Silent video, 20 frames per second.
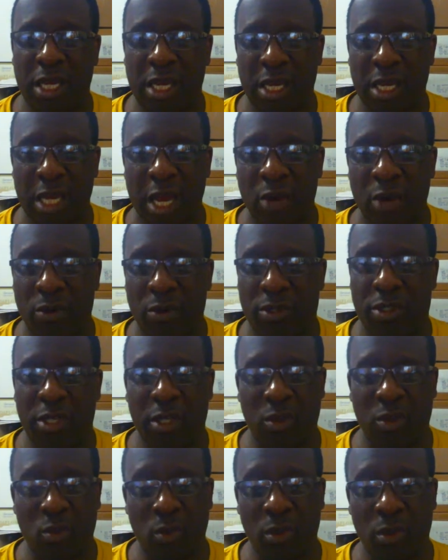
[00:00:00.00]
And I would say
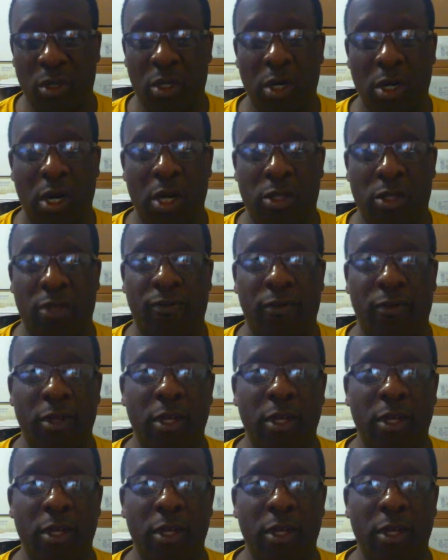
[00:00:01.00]
the root cause of